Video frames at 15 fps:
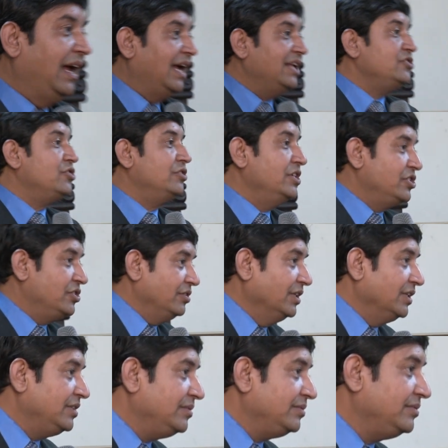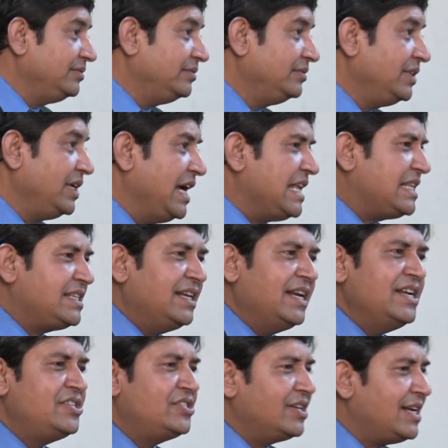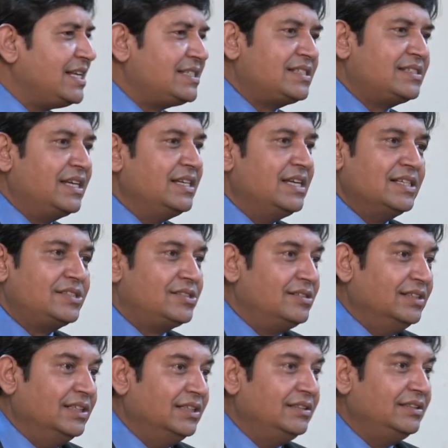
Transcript: and tradition. It's an interesting history.